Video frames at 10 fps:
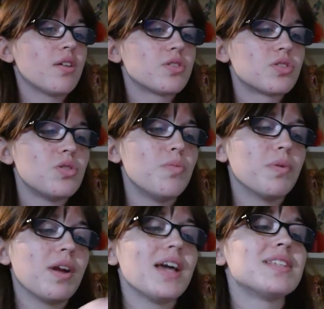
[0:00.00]

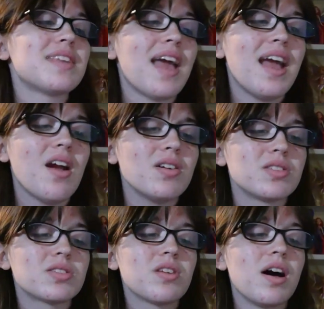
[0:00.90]
Super nice hair.
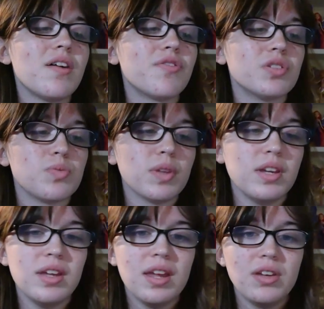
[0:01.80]
It's soft. It's
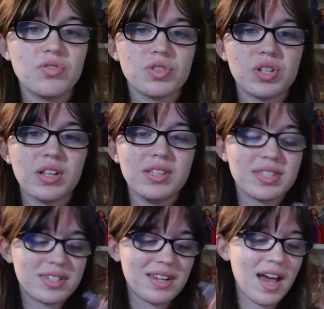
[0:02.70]
really interestingly
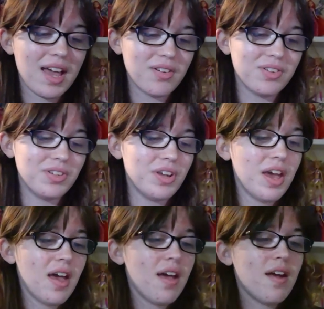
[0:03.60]
styled.
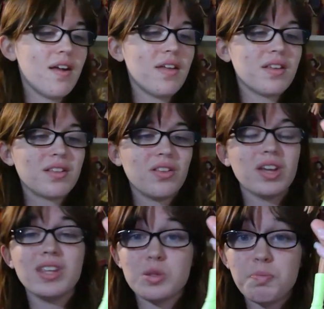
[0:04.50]

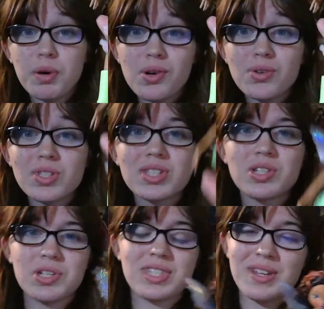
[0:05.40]
Look at these boots.
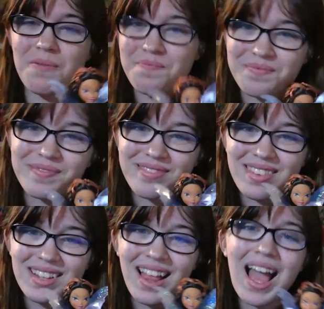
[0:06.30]
Just
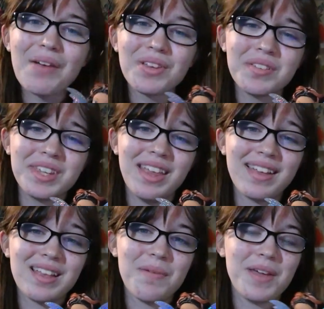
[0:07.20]
I really, really
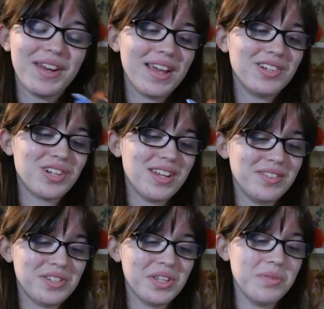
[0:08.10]
like them, and Aisha
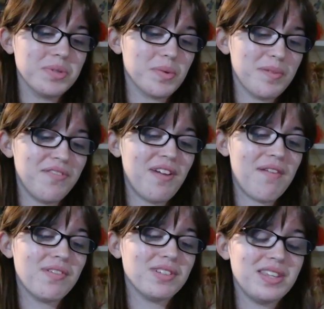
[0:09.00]
instantly was one of my
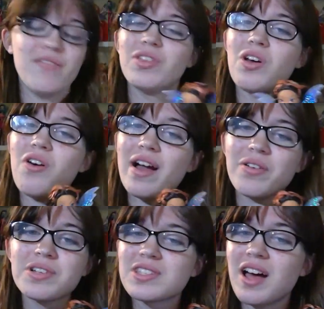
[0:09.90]
favorites, even though I
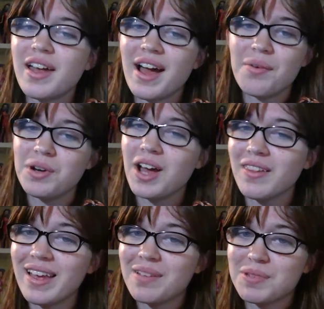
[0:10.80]
always thought I would not
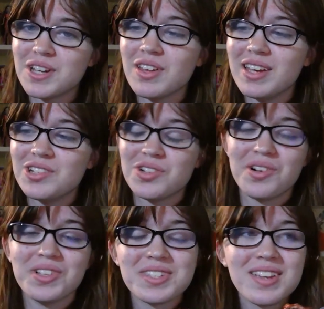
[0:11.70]
like Mattel Aisha
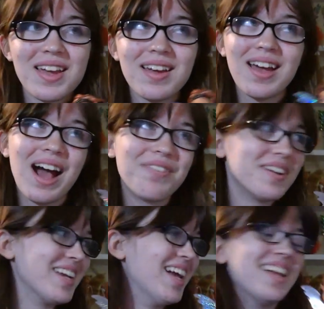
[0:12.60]
dolls. How
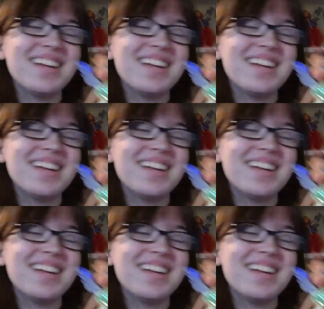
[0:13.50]
funny.